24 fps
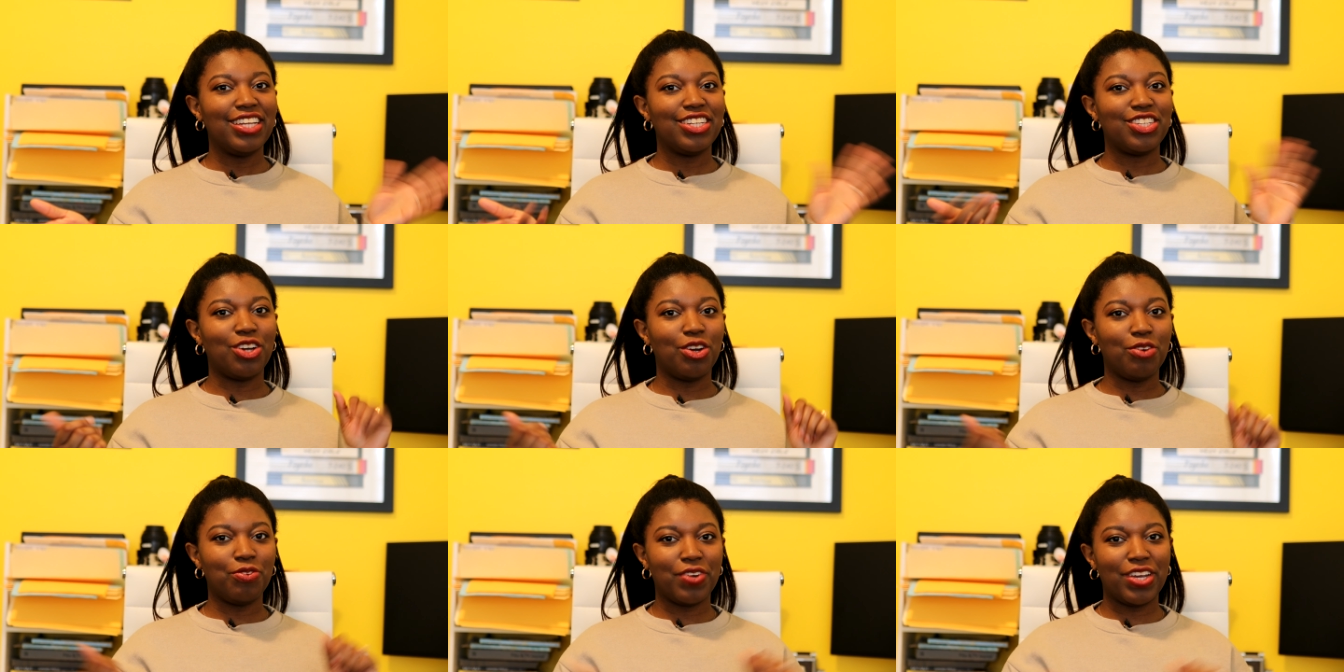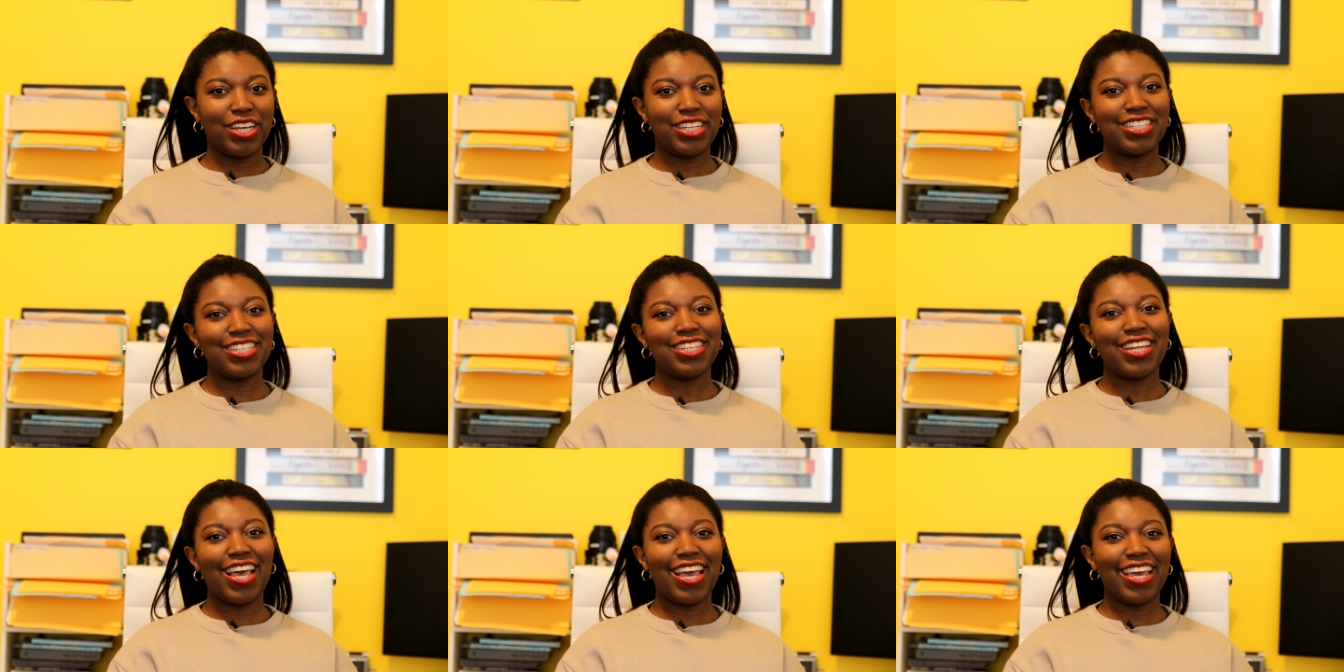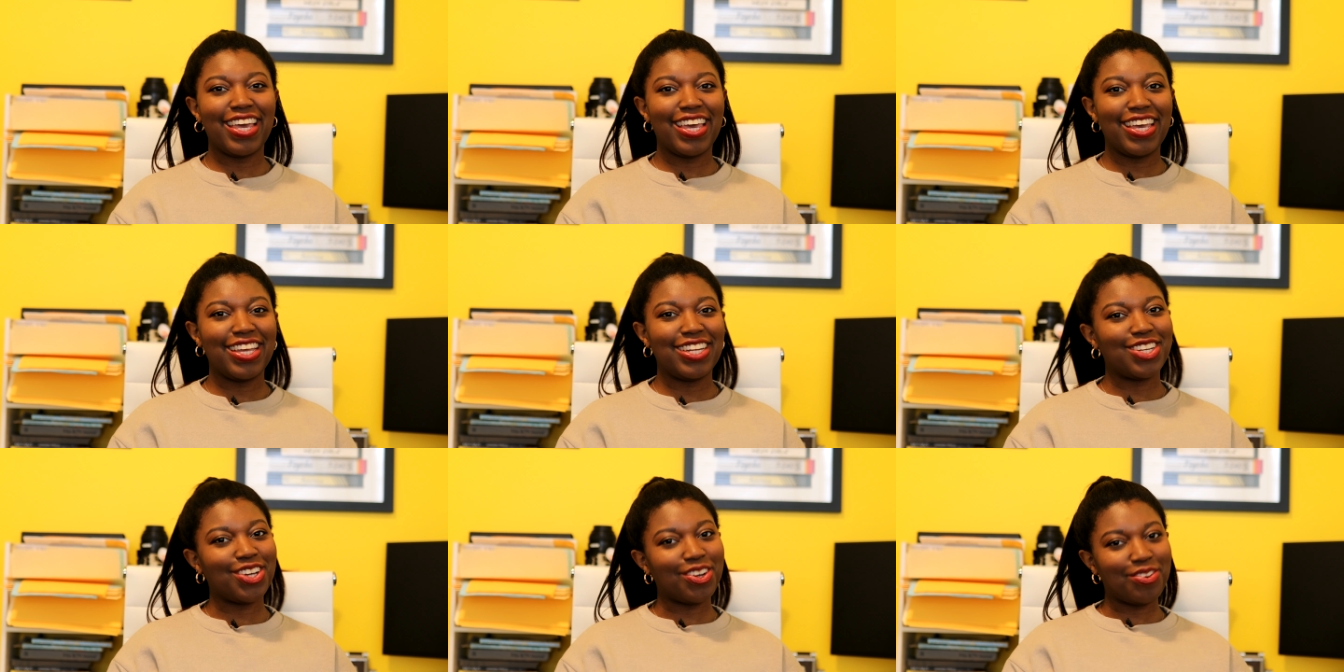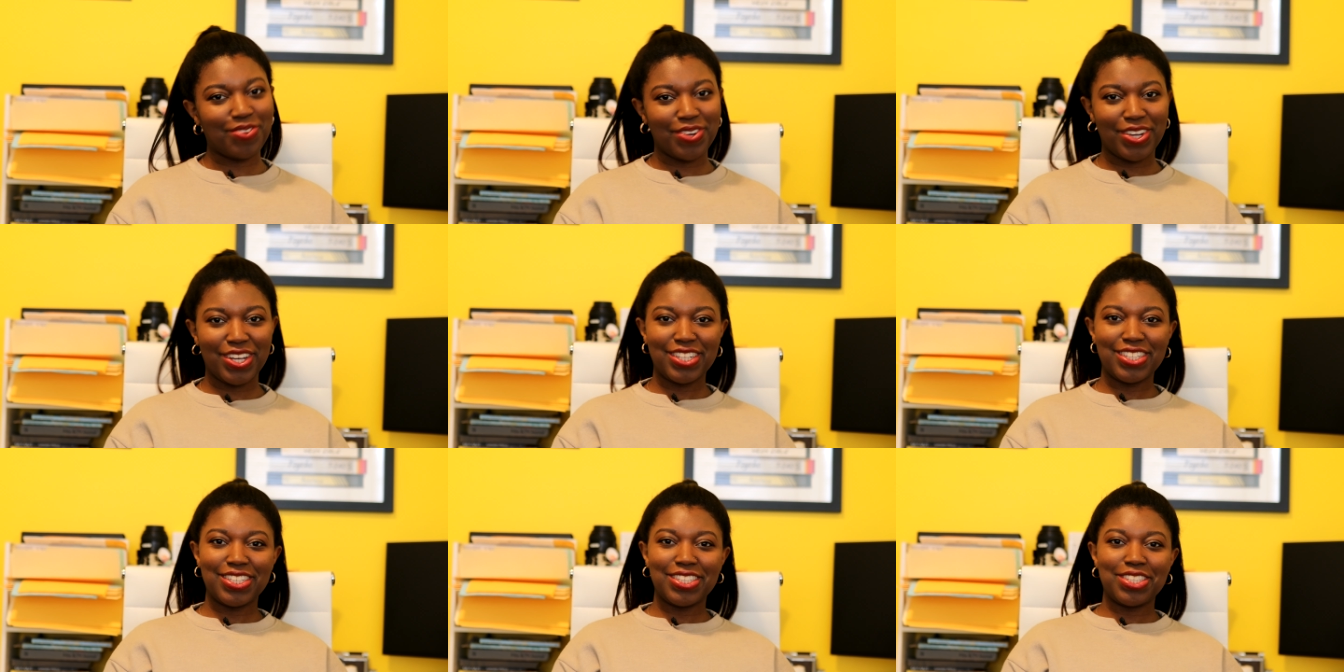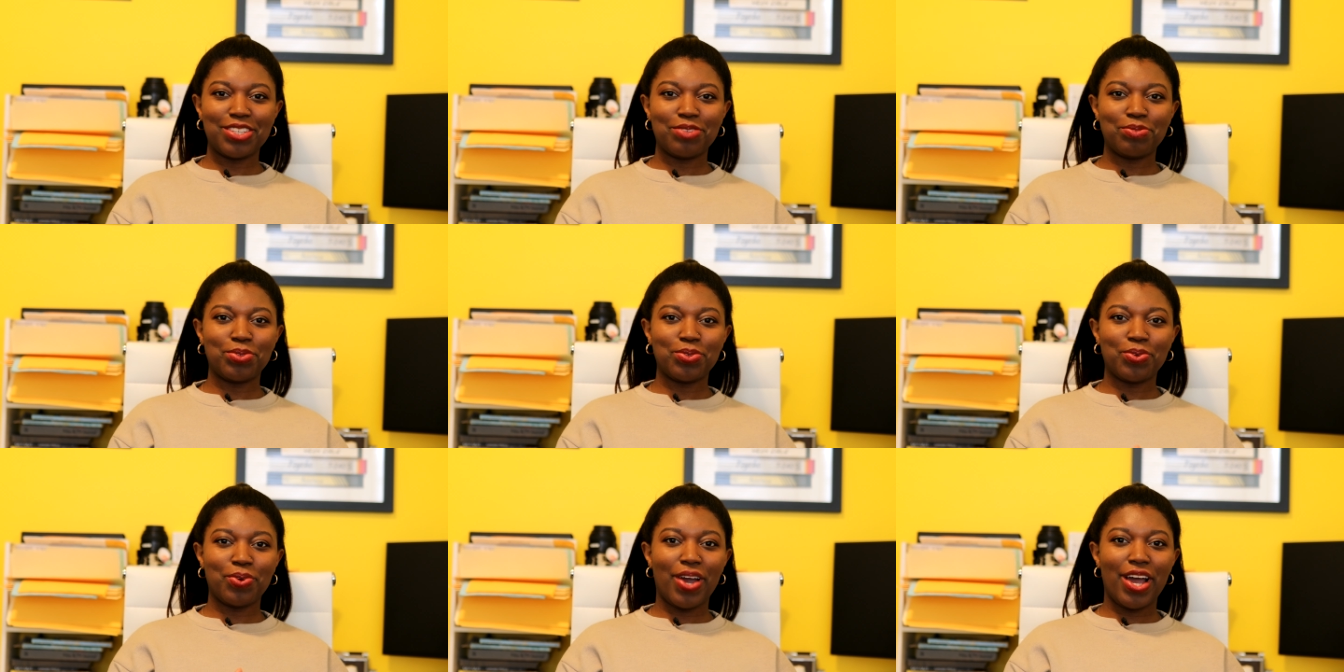Don't forget to like it. Don't forget to
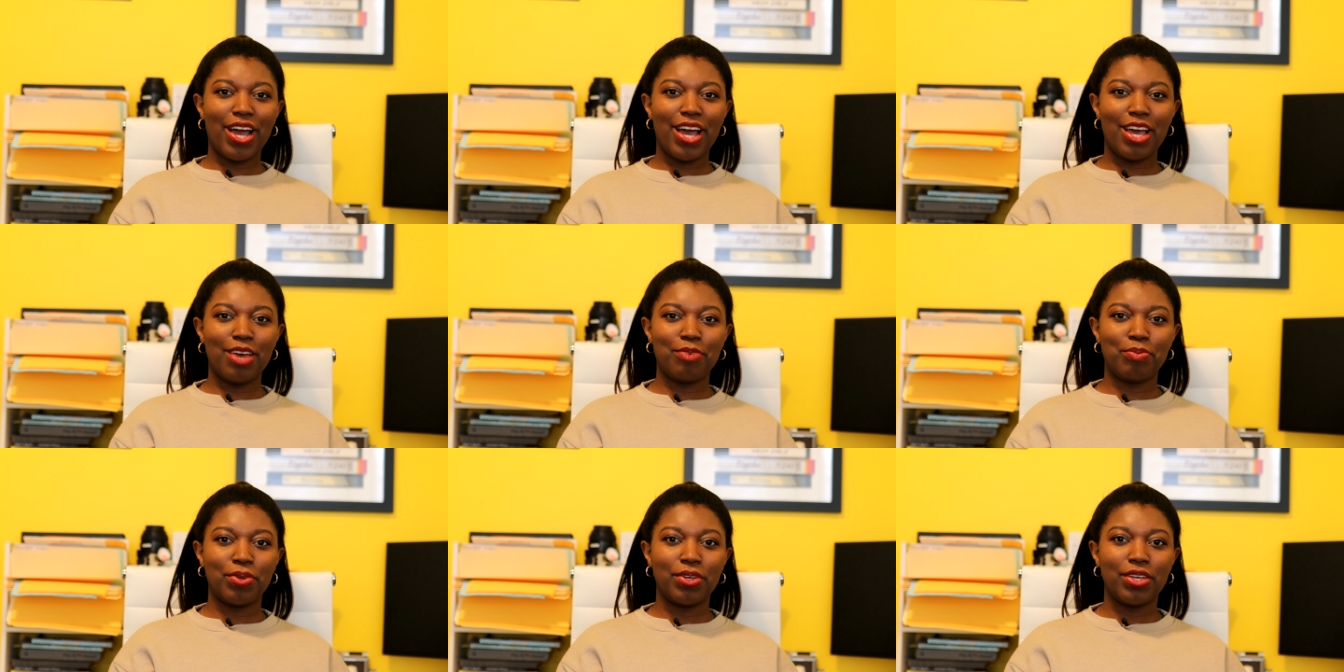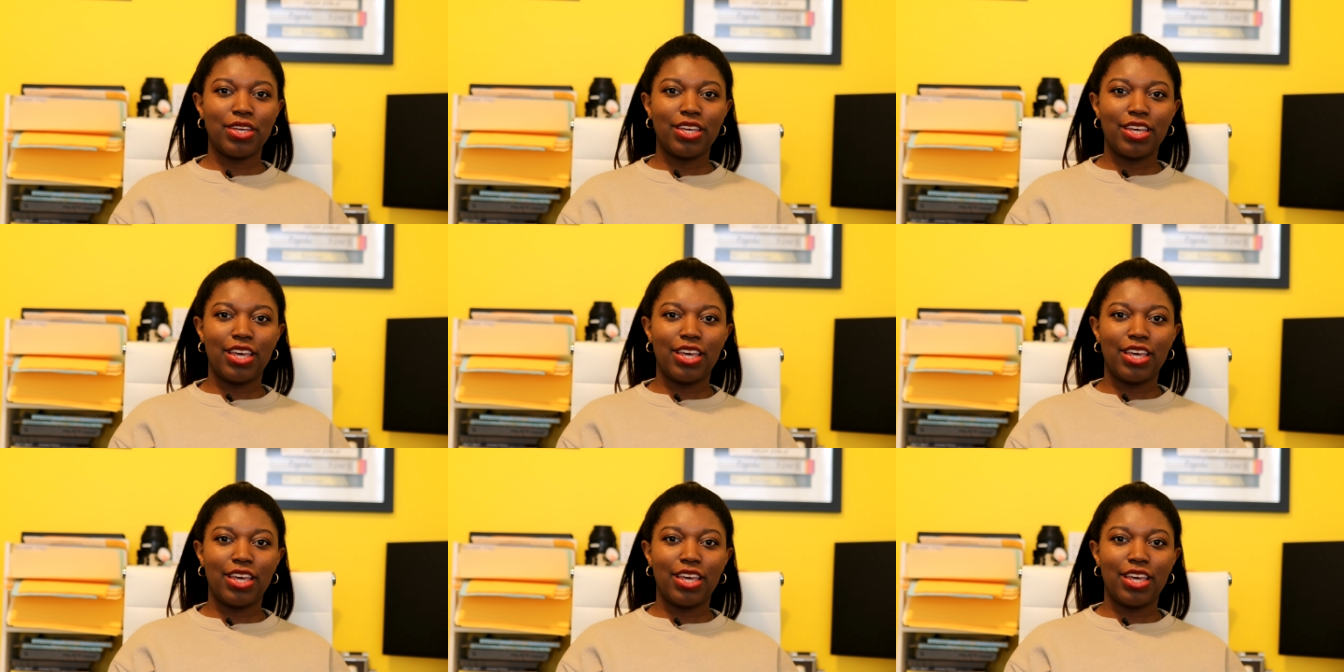subscribe,